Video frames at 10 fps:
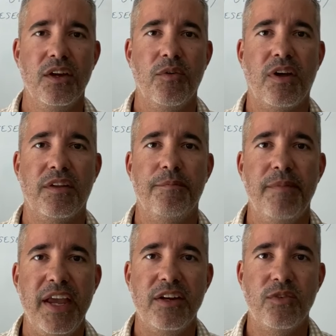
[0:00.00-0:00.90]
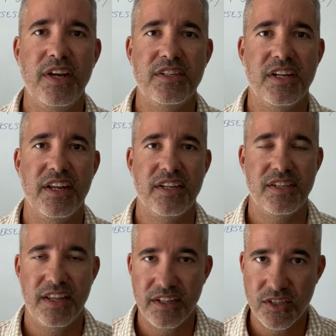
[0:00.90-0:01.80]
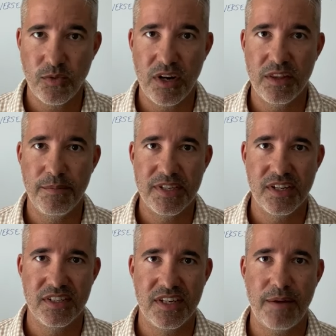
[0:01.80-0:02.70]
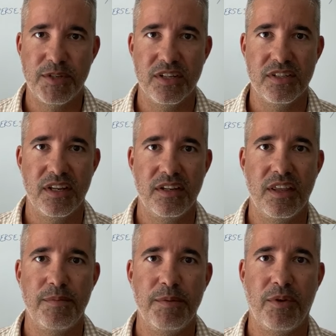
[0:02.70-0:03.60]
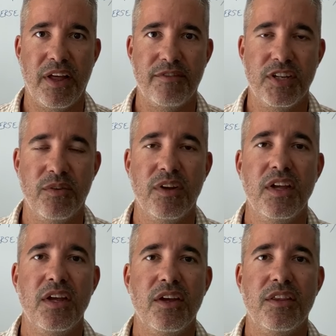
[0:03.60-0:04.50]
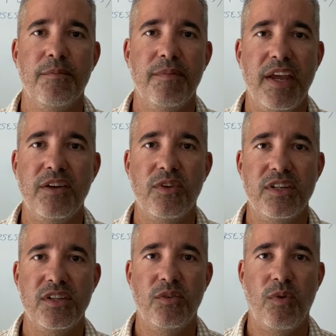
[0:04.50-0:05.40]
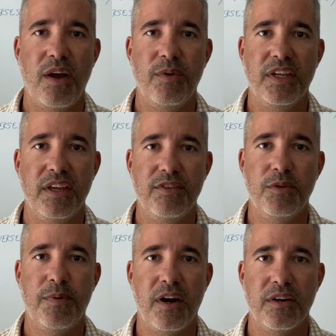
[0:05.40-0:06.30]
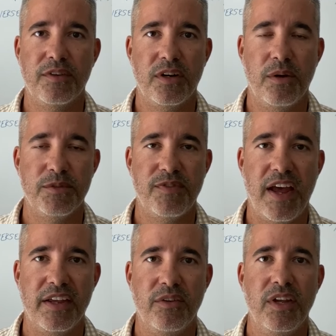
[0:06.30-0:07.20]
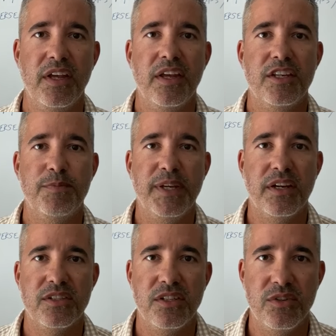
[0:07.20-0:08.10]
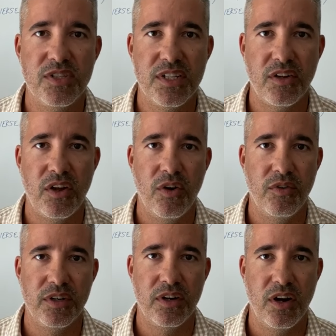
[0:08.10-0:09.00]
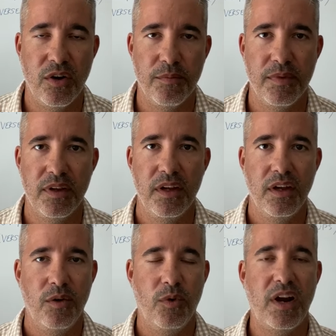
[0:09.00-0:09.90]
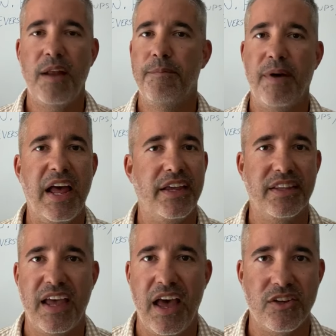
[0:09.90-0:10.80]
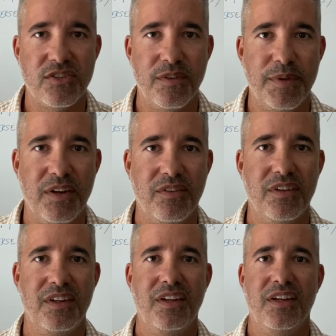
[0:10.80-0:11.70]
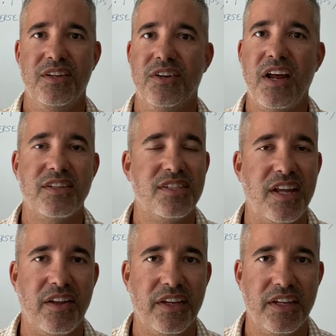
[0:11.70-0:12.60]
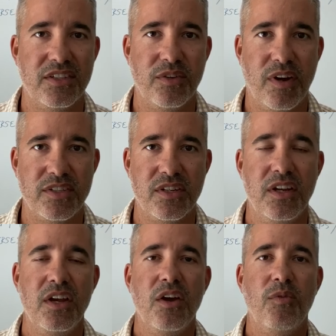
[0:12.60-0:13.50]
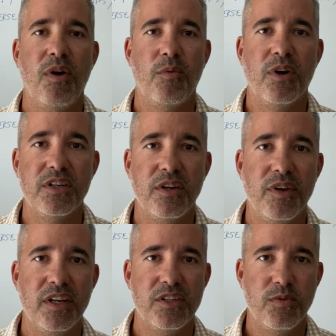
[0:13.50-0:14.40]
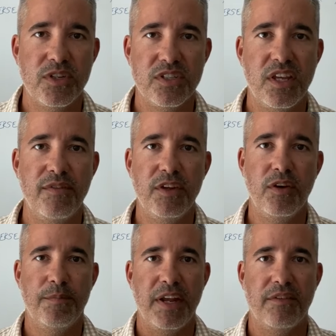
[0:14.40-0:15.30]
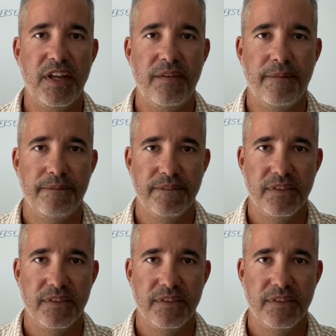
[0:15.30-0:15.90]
Well, the main reason is, and this is one of the misconceptions that people have too, the main reason why we give you part of your home's value is because you still own your home. We're not buying the house from you. You're not selling it to us. What we're doing is we're just giving you a bit of it,